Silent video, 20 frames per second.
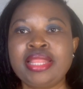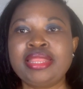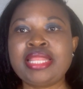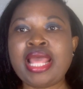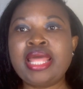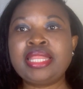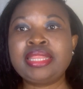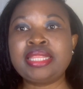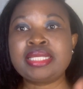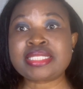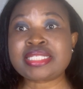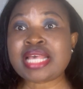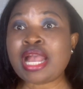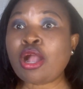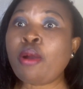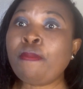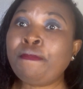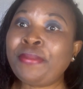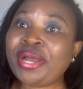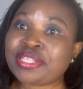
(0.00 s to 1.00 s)
Then the
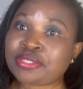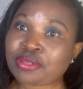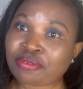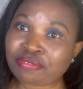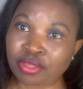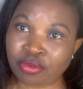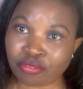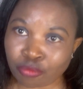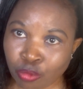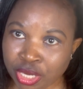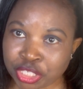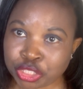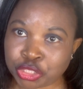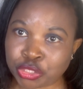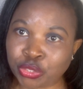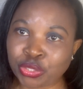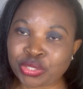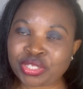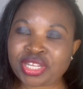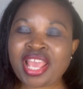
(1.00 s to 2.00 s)
second part of the
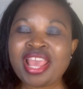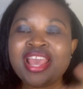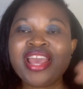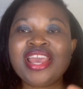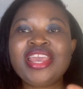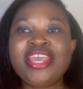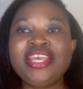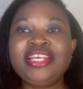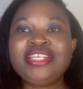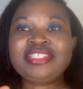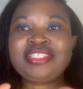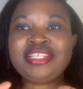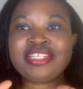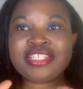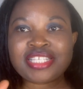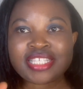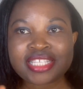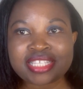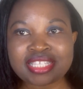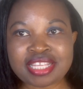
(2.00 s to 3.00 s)
question is the
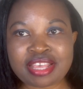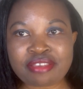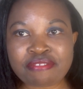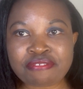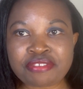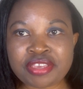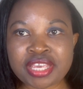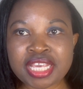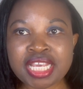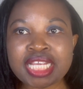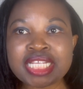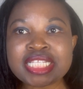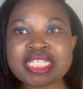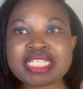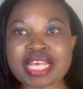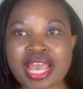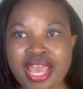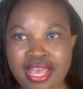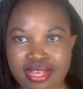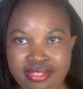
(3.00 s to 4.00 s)
civic
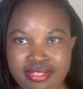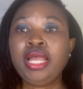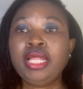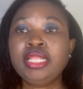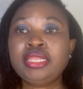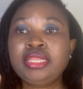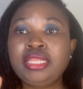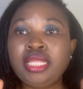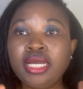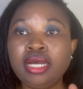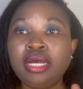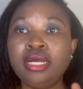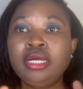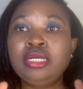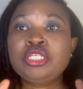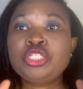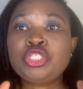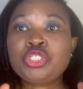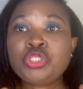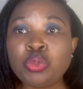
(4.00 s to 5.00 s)
test, the
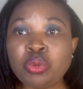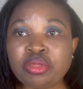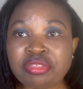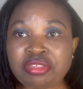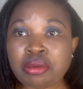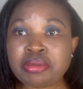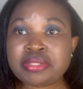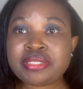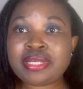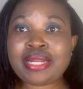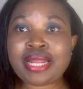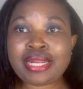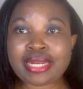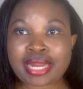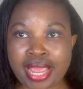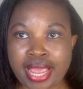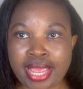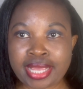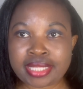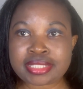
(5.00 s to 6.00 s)

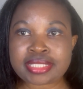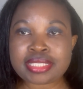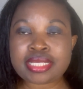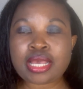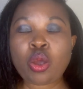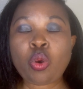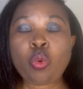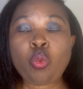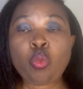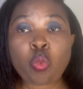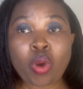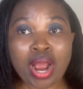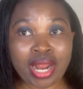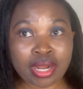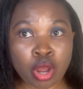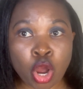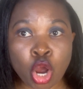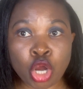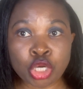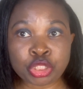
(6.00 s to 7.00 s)
2008
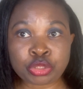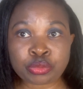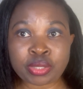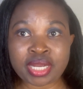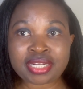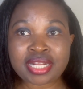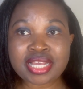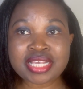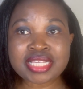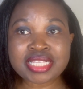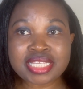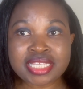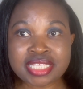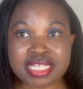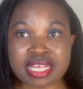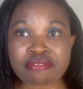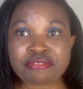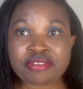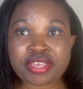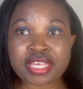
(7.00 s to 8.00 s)
100
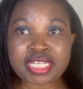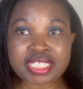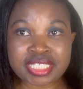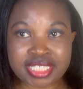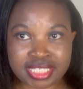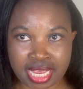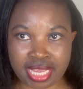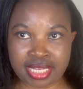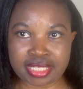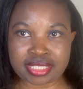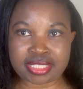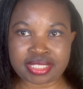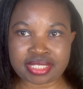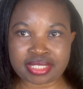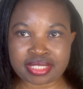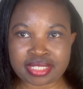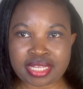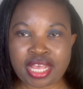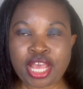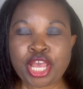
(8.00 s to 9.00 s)
civic
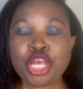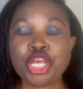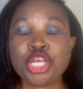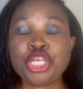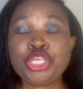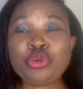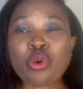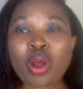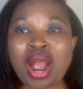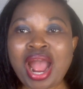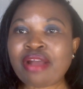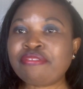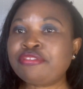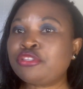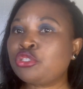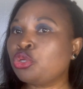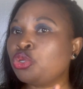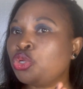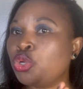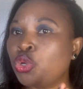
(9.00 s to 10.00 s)
tests. You have
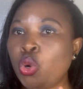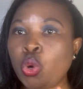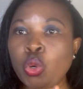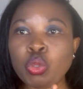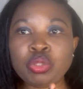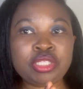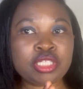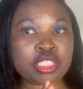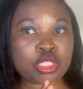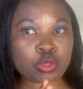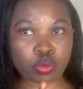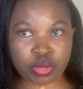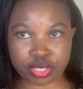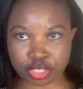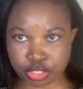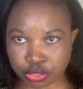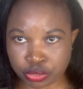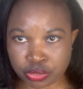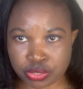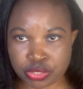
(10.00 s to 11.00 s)
to know these
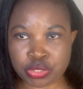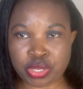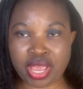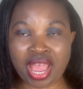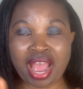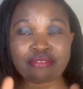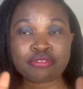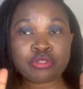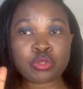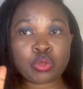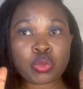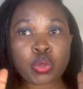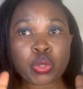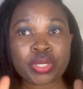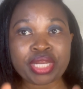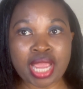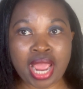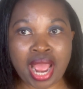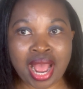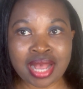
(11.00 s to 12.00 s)
questions, you have to know
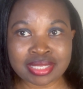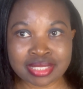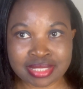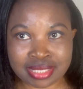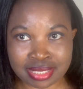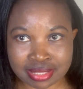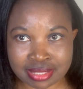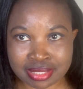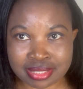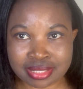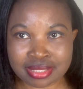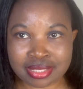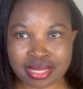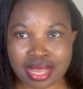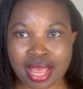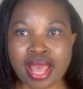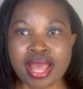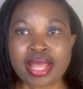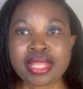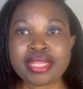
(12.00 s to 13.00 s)
the answers.
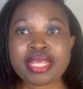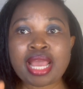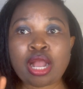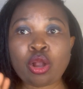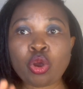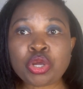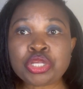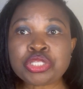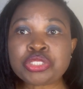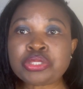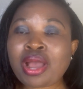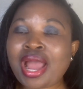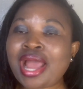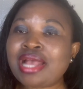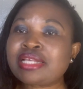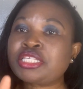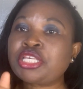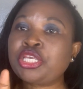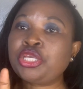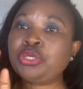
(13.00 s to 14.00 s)
They are going to
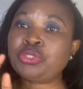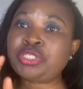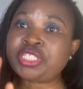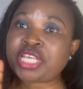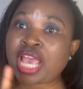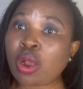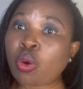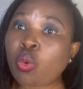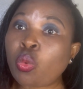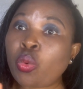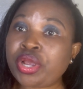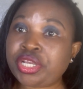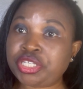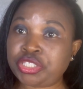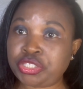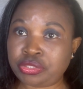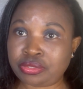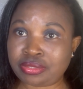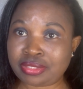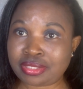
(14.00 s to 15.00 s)
ask you 10
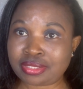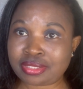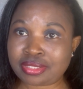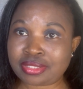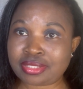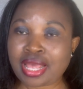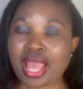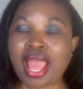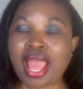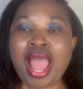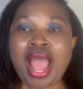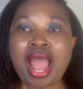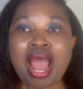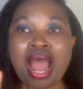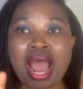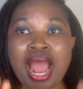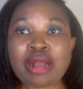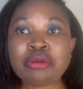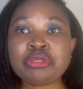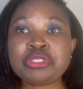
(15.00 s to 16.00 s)
questions.
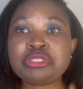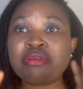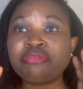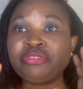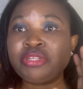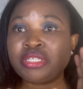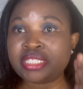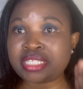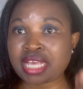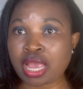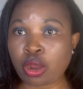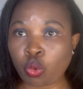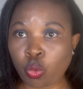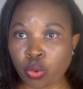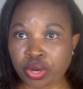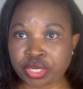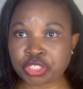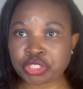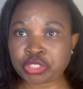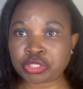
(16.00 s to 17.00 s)
Out of the 10
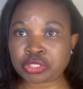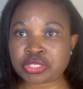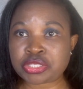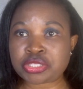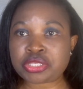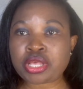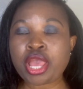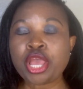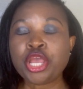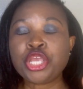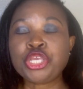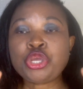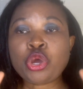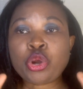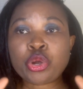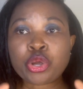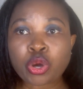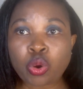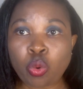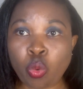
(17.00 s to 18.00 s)
questions, you're
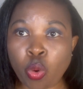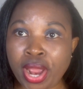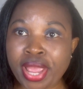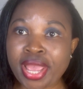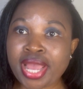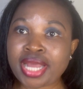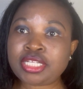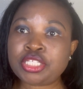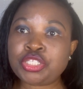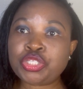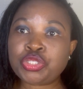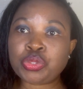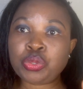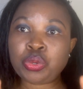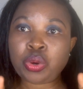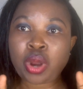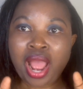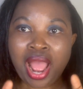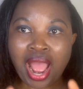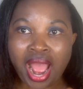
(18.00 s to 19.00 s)
required
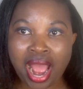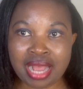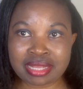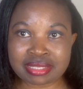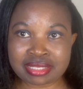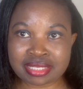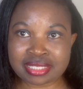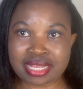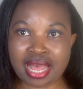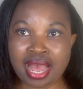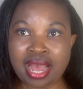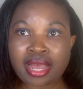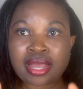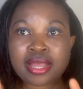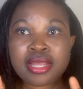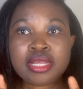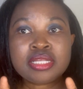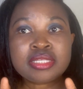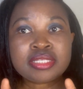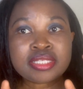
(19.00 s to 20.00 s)
to answer
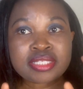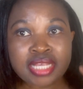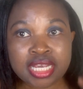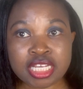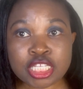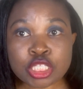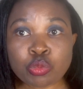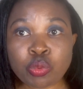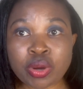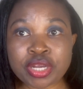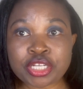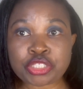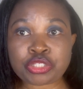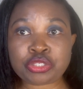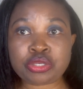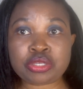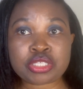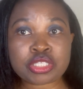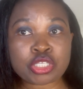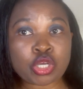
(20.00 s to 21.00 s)
6
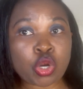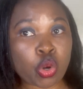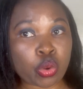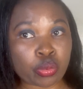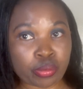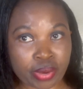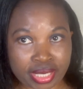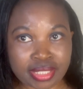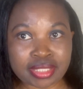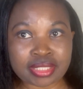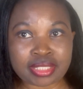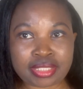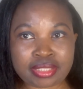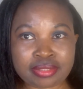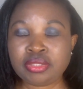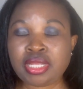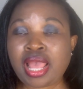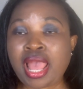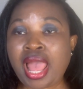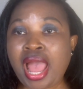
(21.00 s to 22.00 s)
questions correctly.
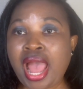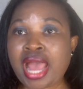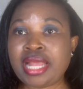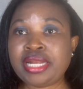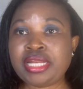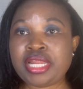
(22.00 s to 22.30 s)
And